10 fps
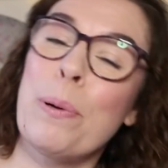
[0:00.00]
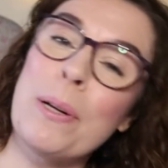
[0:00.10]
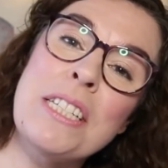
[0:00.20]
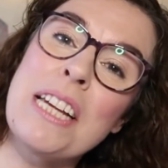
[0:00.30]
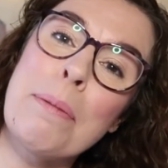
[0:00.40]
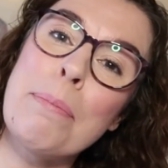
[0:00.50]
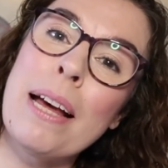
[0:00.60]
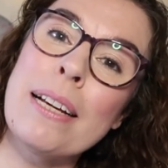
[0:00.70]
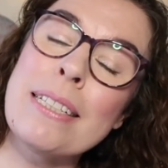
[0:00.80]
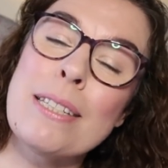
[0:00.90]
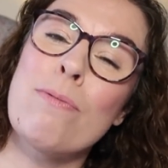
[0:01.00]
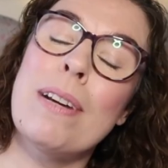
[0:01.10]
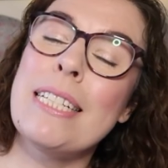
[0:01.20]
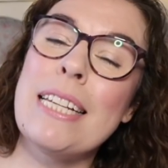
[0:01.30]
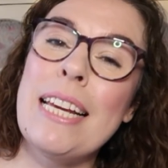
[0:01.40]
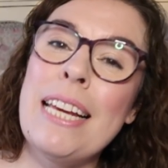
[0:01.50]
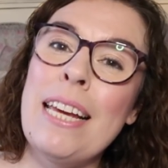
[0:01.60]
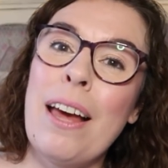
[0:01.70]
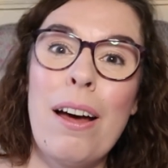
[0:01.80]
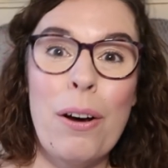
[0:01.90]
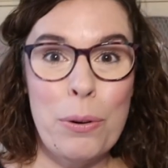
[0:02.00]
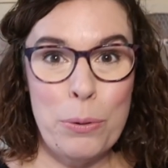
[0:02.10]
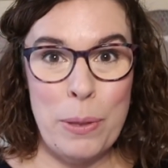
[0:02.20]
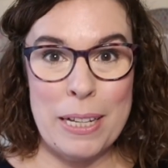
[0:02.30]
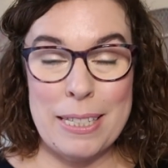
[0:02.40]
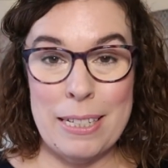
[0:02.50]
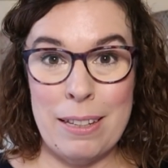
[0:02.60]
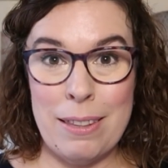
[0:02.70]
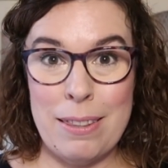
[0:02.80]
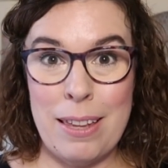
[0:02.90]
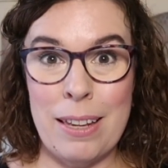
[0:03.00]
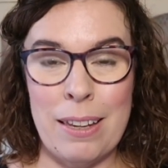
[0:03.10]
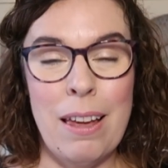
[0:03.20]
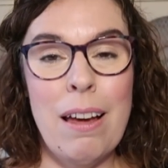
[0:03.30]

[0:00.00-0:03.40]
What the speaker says: project bags ready. Oh, that's another thing.